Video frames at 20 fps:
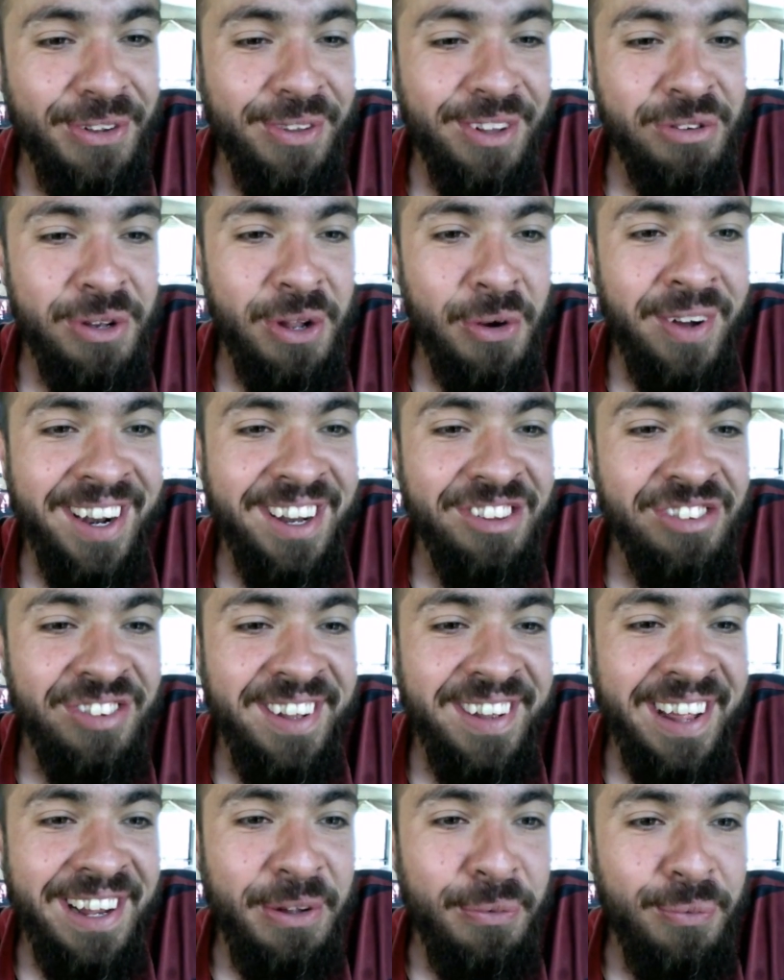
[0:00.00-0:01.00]
There's no kind of sin
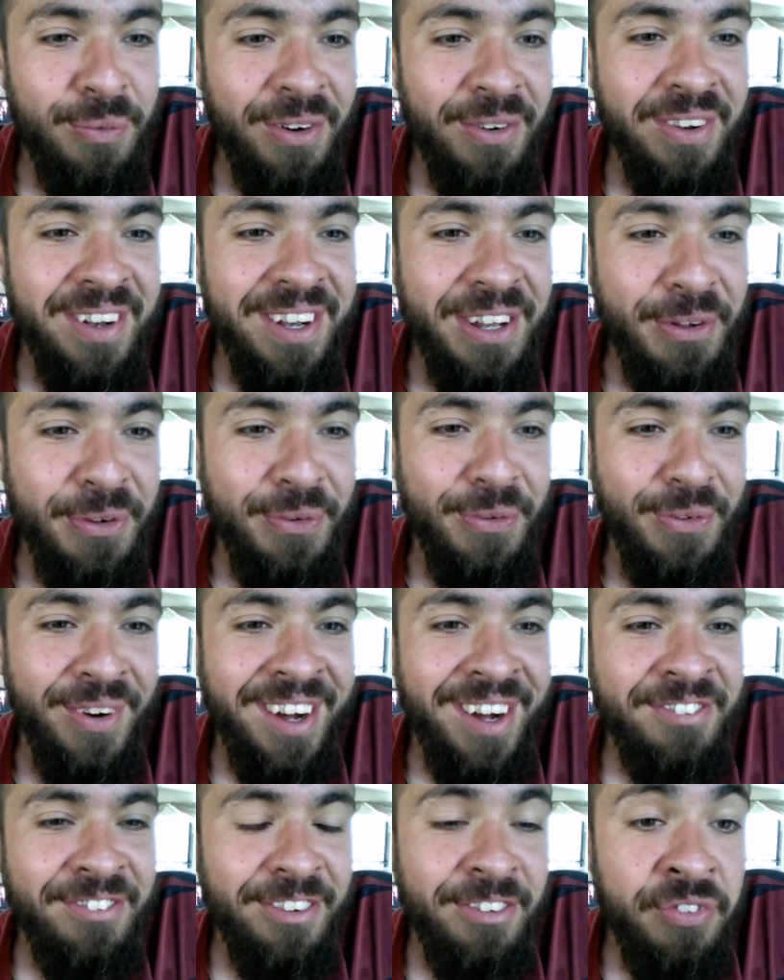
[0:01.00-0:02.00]
that you won't do
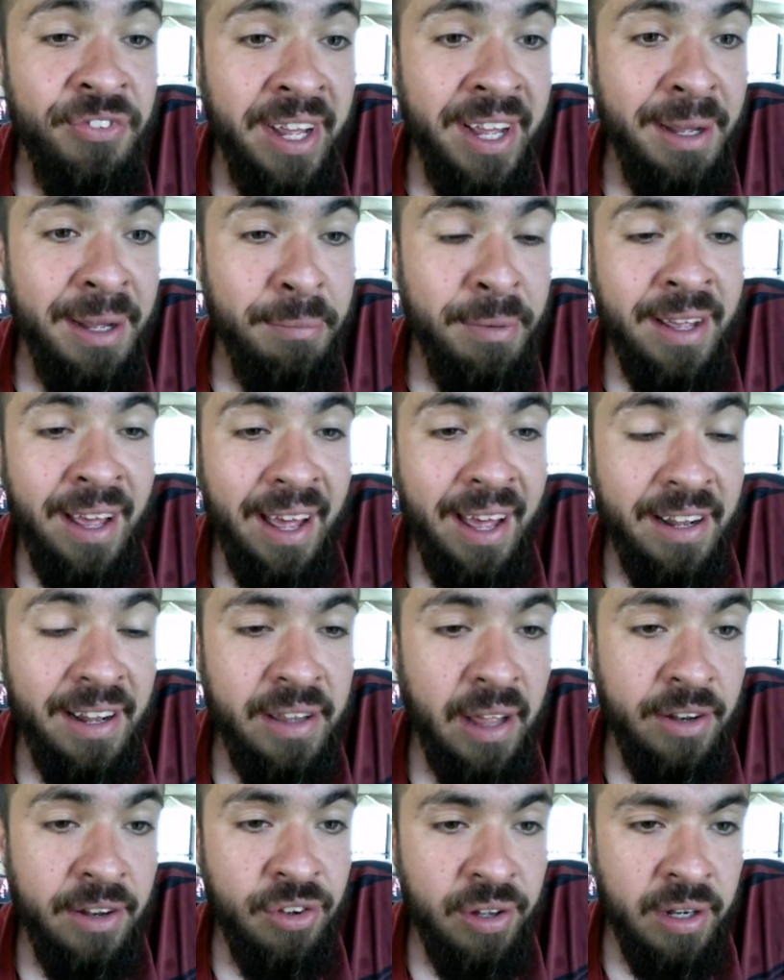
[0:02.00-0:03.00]
for fame and
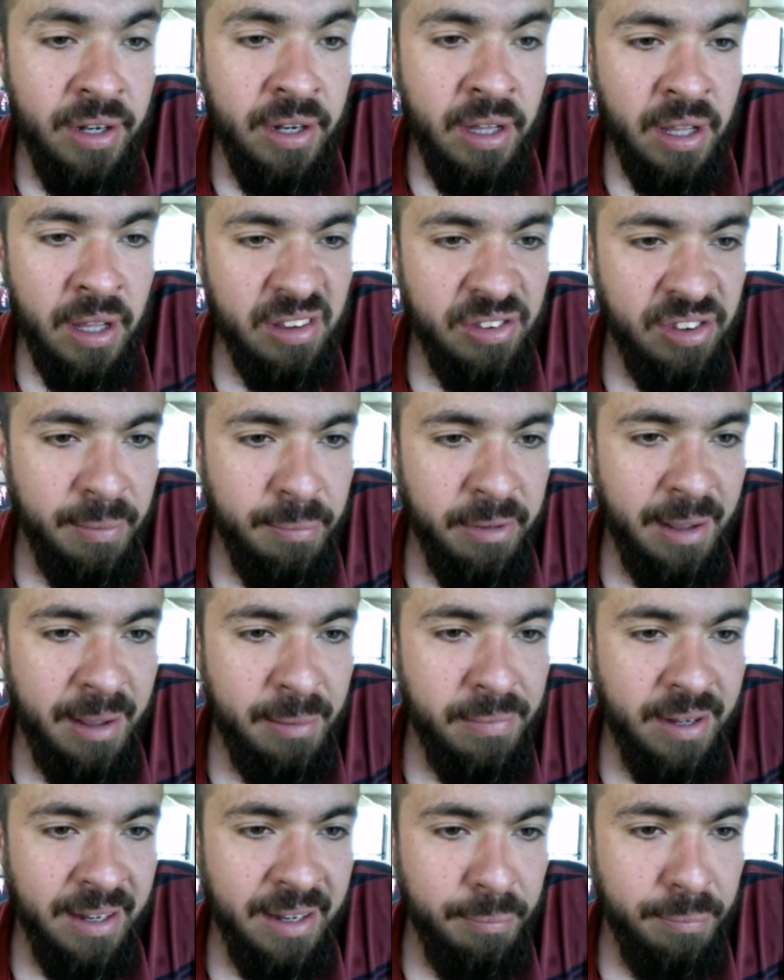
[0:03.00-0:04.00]
attention and some of that money,